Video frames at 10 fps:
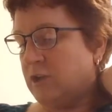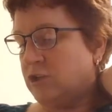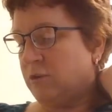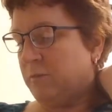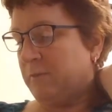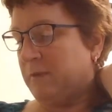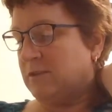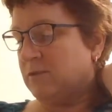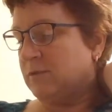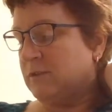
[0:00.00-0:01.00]
German
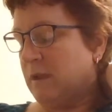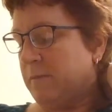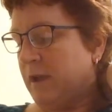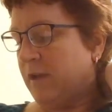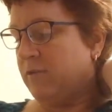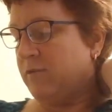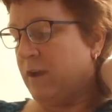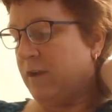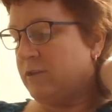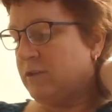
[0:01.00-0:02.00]
measles, a mild
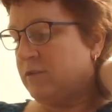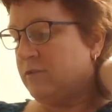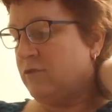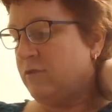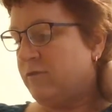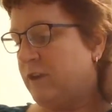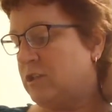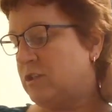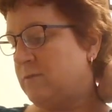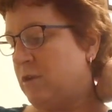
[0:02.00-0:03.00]
viral
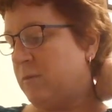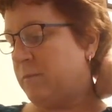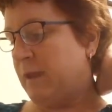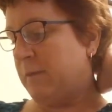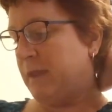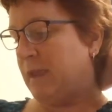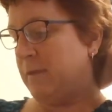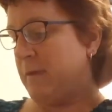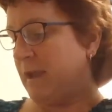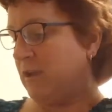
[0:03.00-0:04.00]
infection marked by a
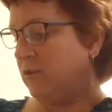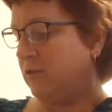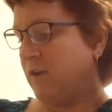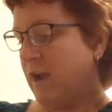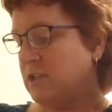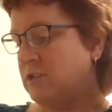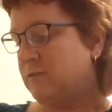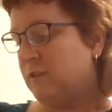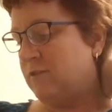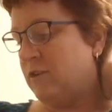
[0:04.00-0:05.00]
pink macular rash,
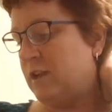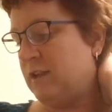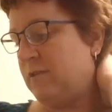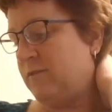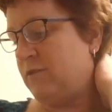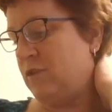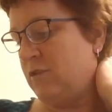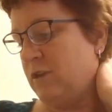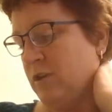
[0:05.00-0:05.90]
fever, and lymph node